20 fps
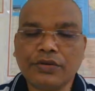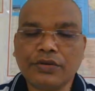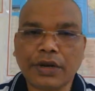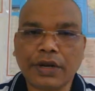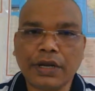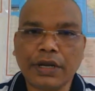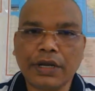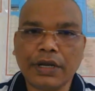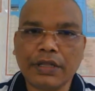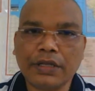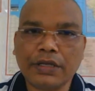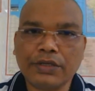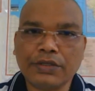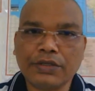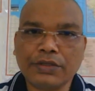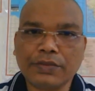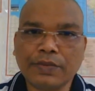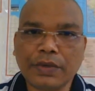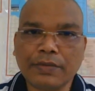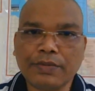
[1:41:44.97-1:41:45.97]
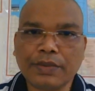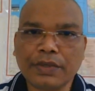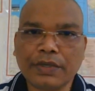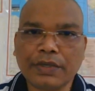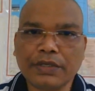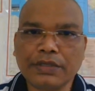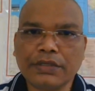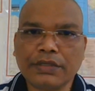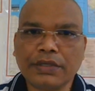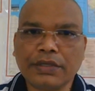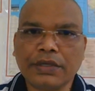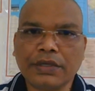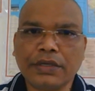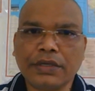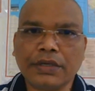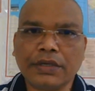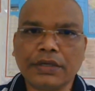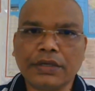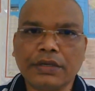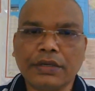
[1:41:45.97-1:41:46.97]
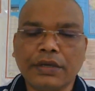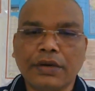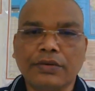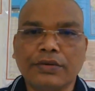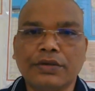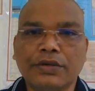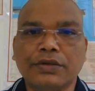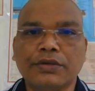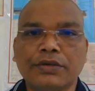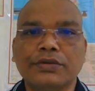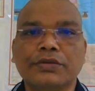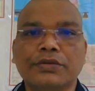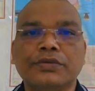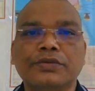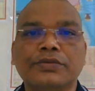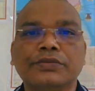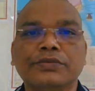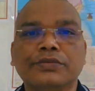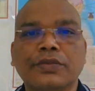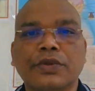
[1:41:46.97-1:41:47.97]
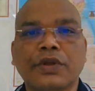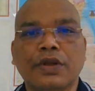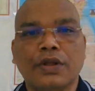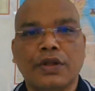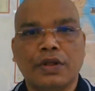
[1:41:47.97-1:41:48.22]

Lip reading: to read the newspapers, and how to